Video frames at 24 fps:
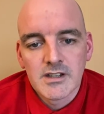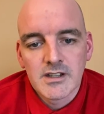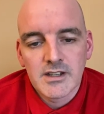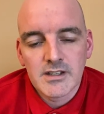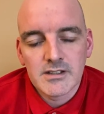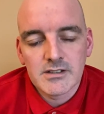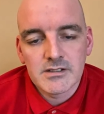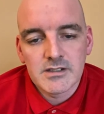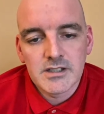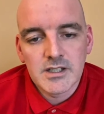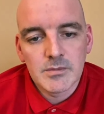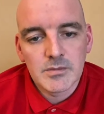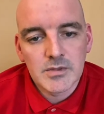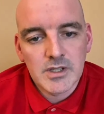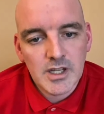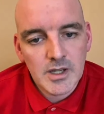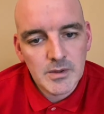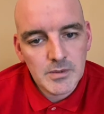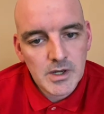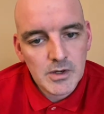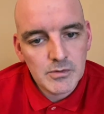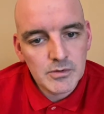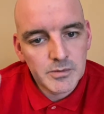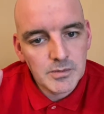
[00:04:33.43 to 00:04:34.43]
at the same
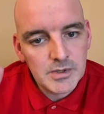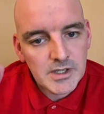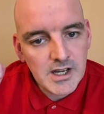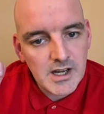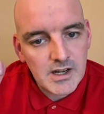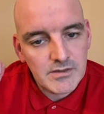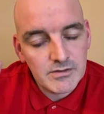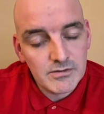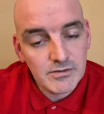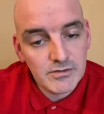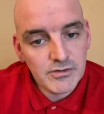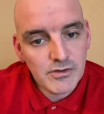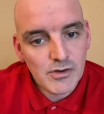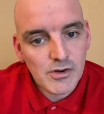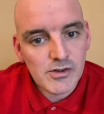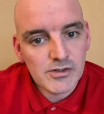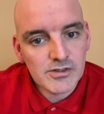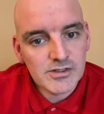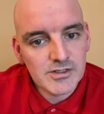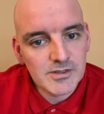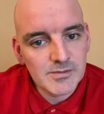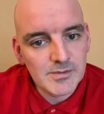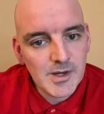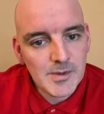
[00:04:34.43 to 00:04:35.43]
time I would be having
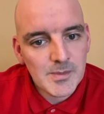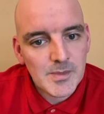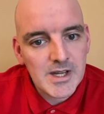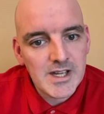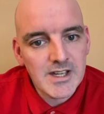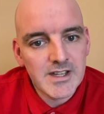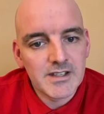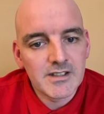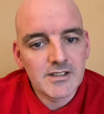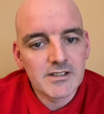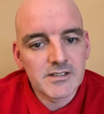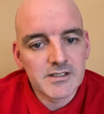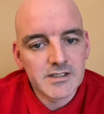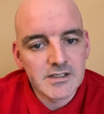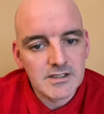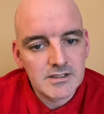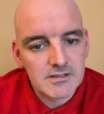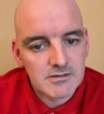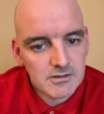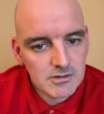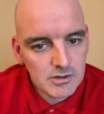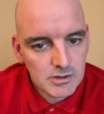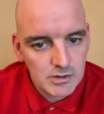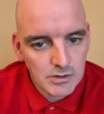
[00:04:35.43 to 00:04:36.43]
thoughts in my mind
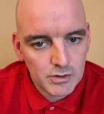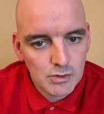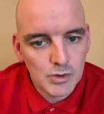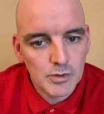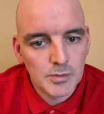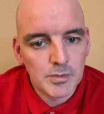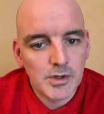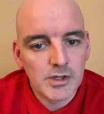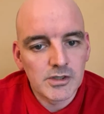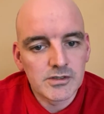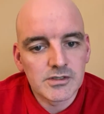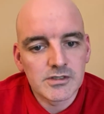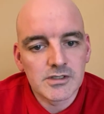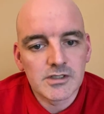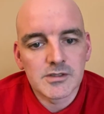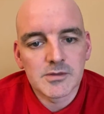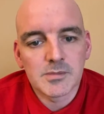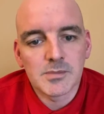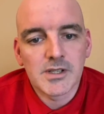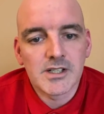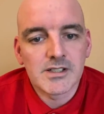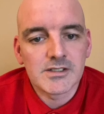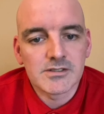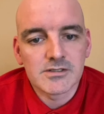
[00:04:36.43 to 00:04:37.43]
saying, go and punch this
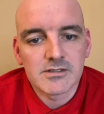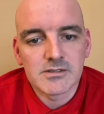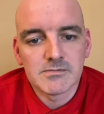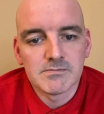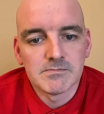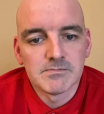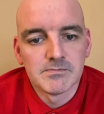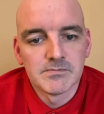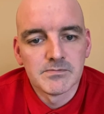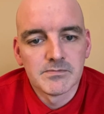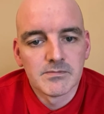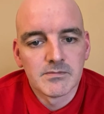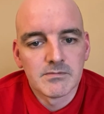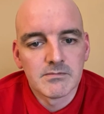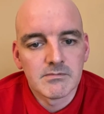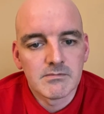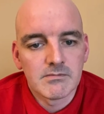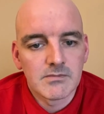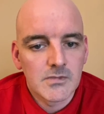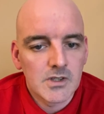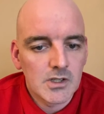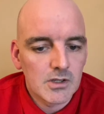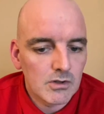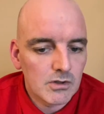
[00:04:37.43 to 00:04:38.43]
person,
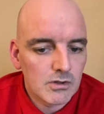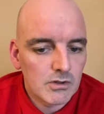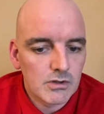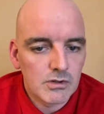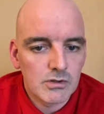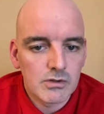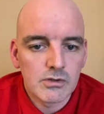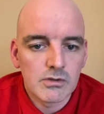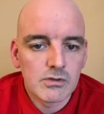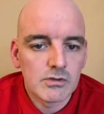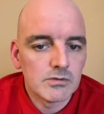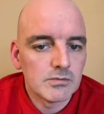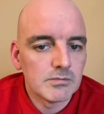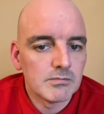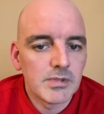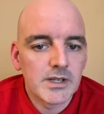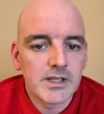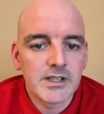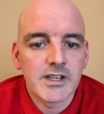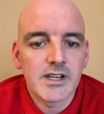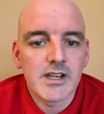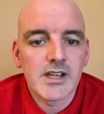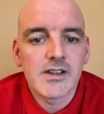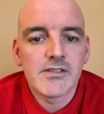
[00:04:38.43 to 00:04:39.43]
go and
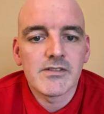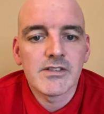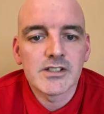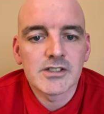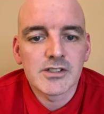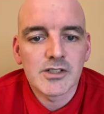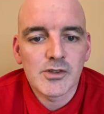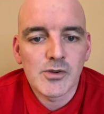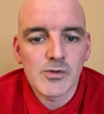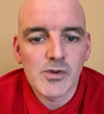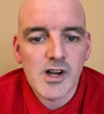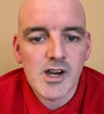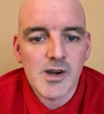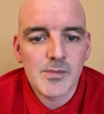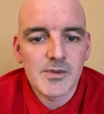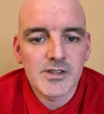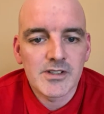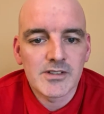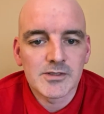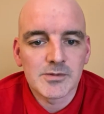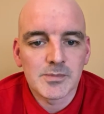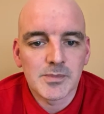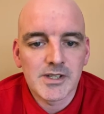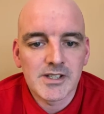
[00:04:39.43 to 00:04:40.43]
bring great physical harm to
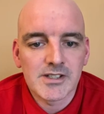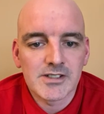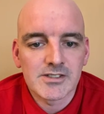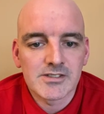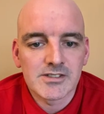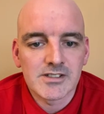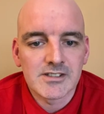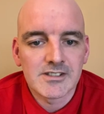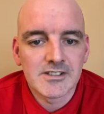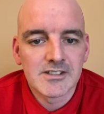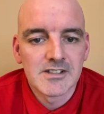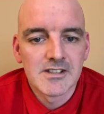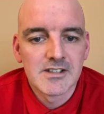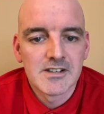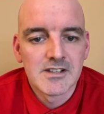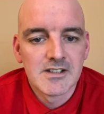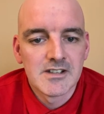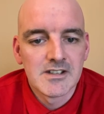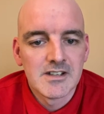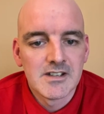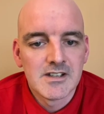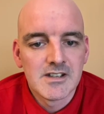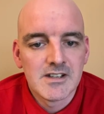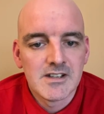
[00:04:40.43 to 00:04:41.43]
this person.
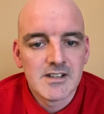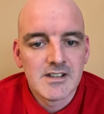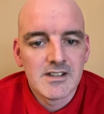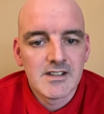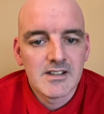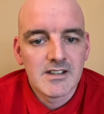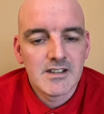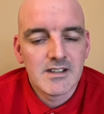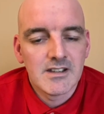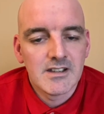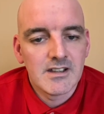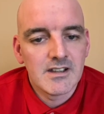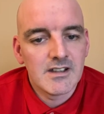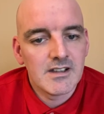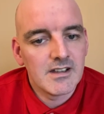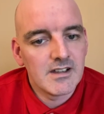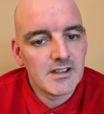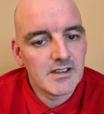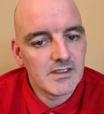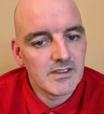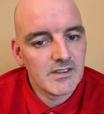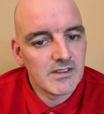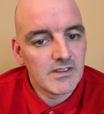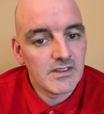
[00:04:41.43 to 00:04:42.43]

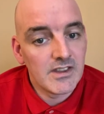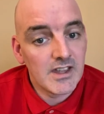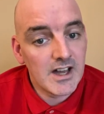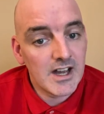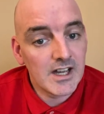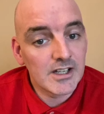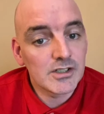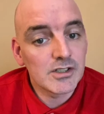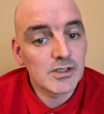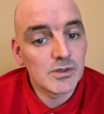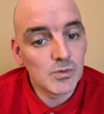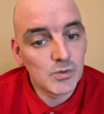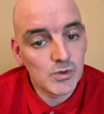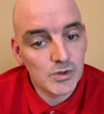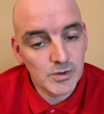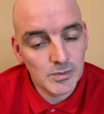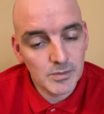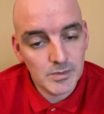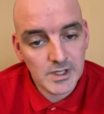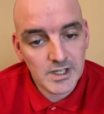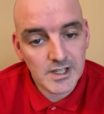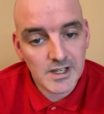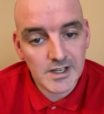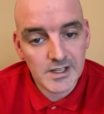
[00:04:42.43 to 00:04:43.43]
And the action wouldn't
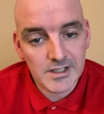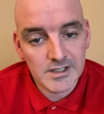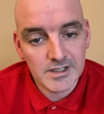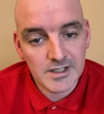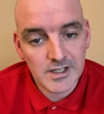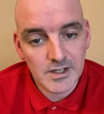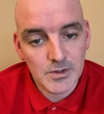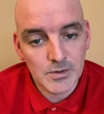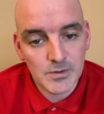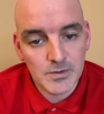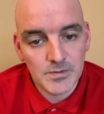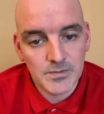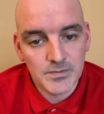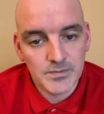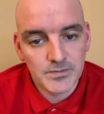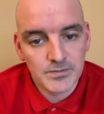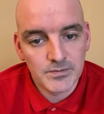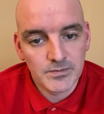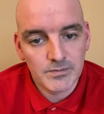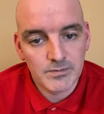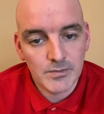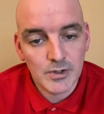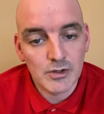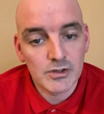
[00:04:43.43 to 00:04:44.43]
be carried out
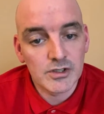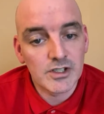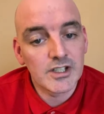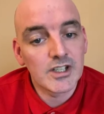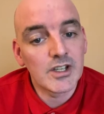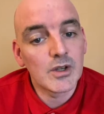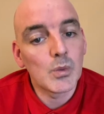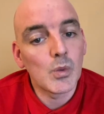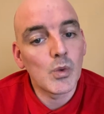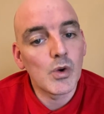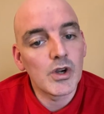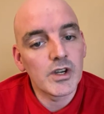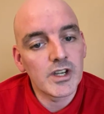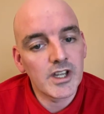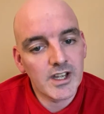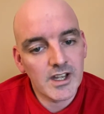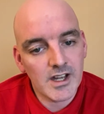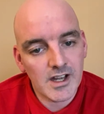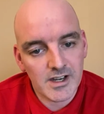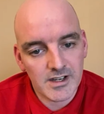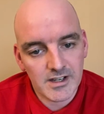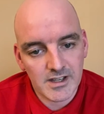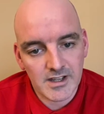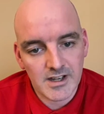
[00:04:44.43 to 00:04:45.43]
because I didn't want to
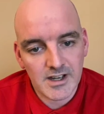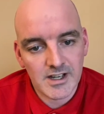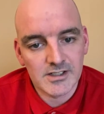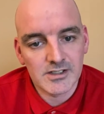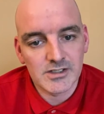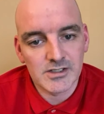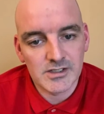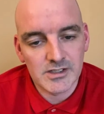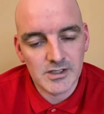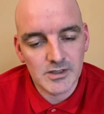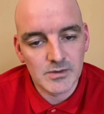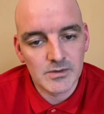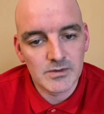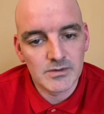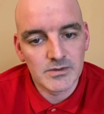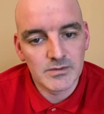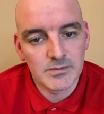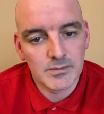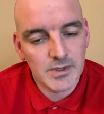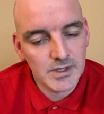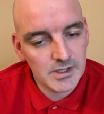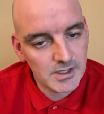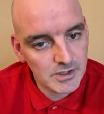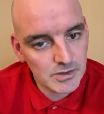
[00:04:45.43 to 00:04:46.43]
carry the action out,
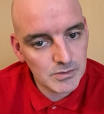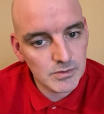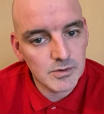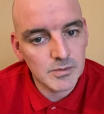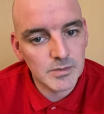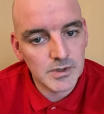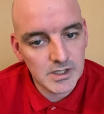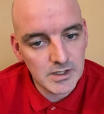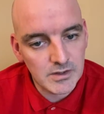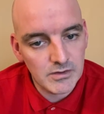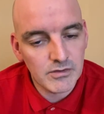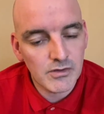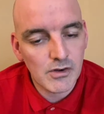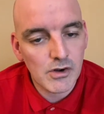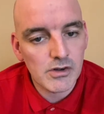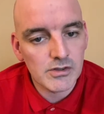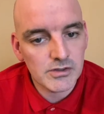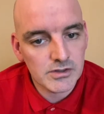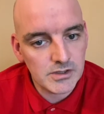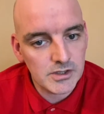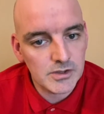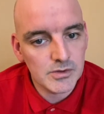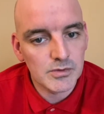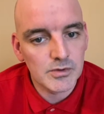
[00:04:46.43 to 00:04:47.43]
but this would be the
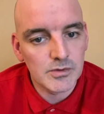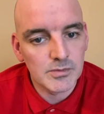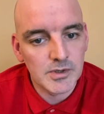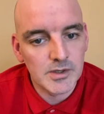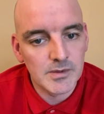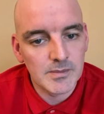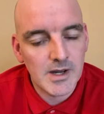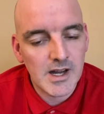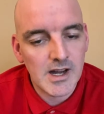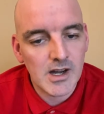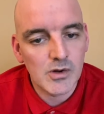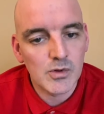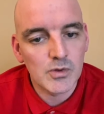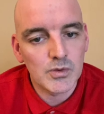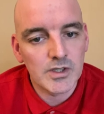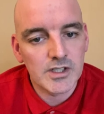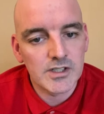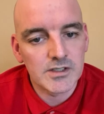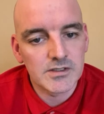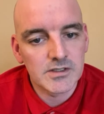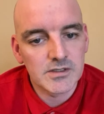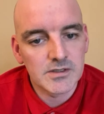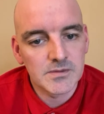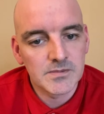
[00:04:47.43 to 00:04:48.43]
thoughts, this would be my
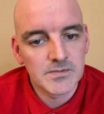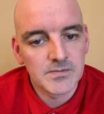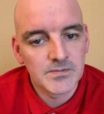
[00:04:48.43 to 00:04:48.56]
illness.